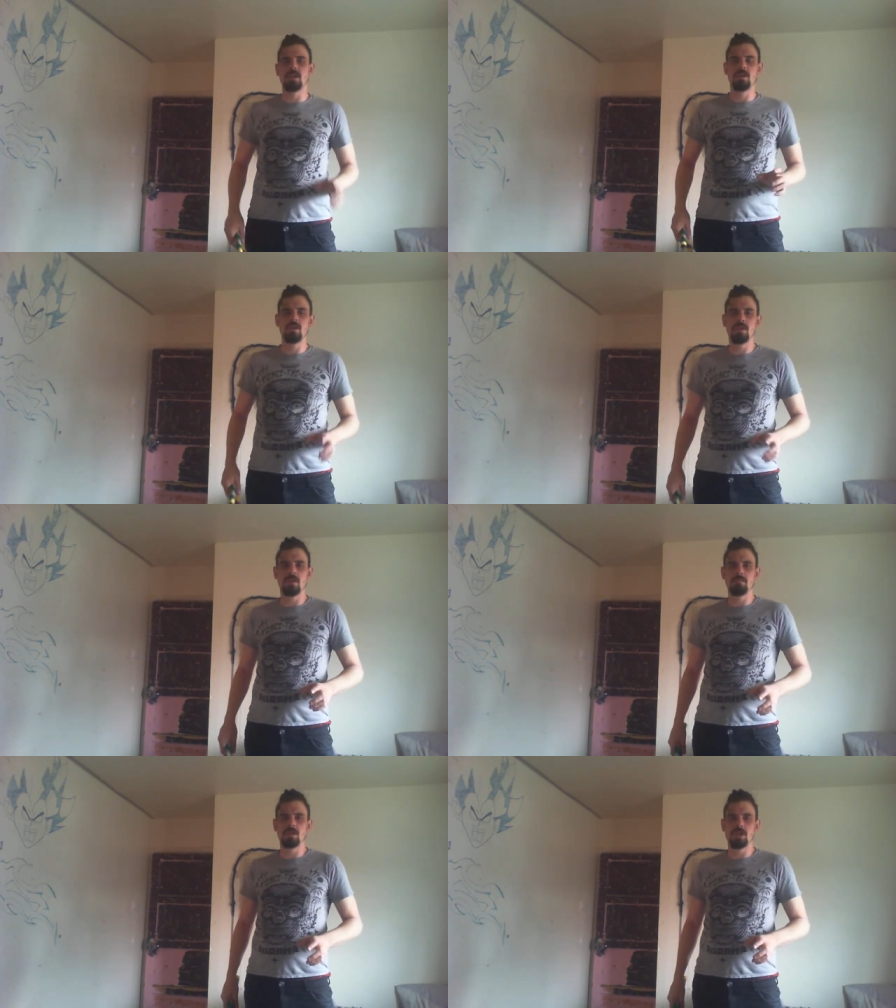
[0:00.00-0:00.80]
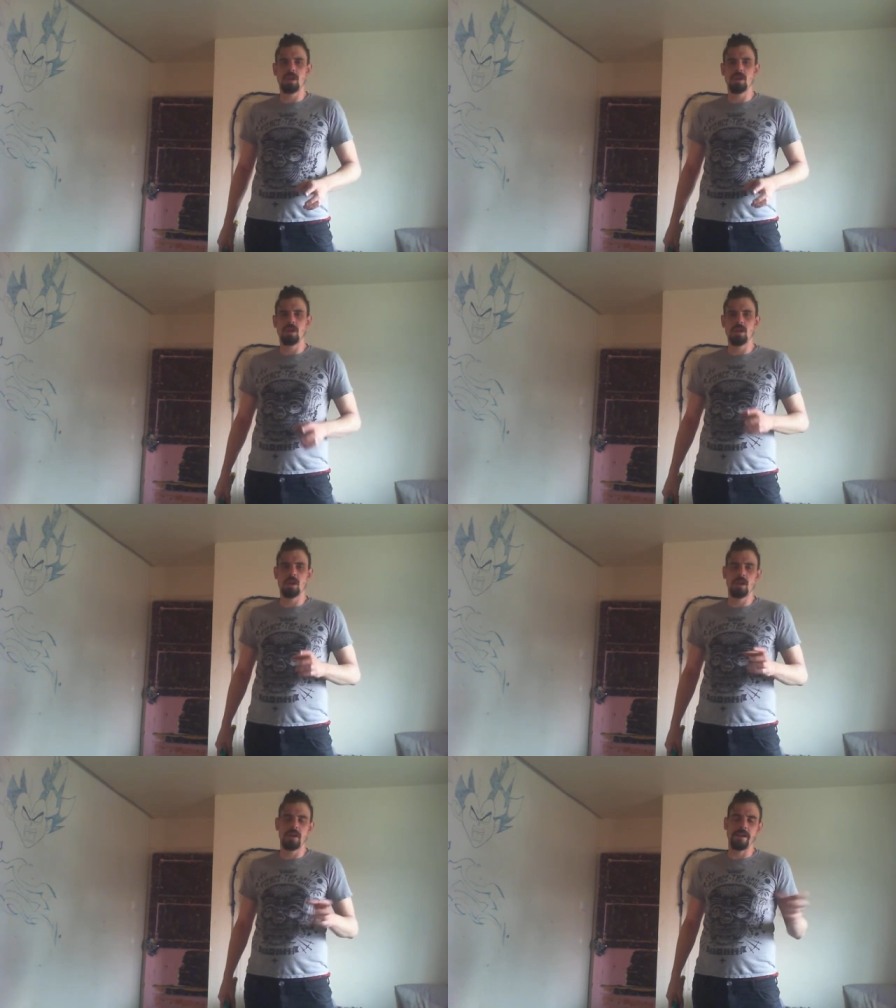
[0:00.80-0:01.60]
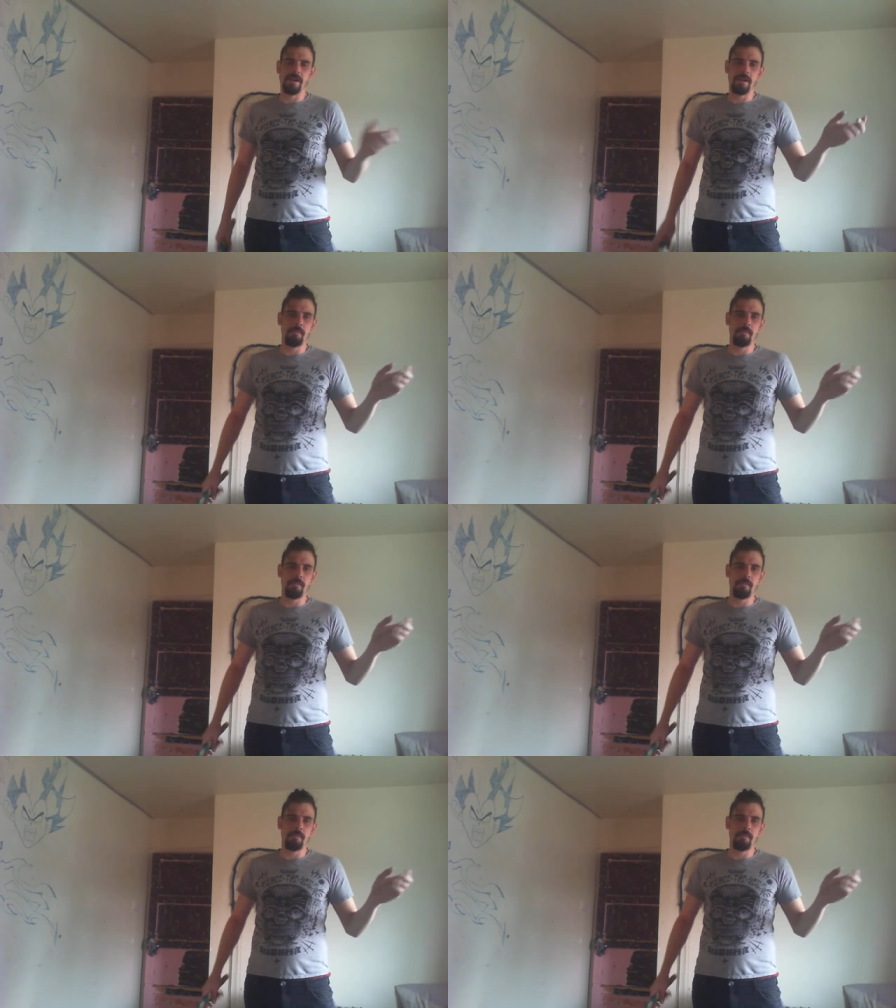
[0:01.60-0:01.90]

nunchuck uh,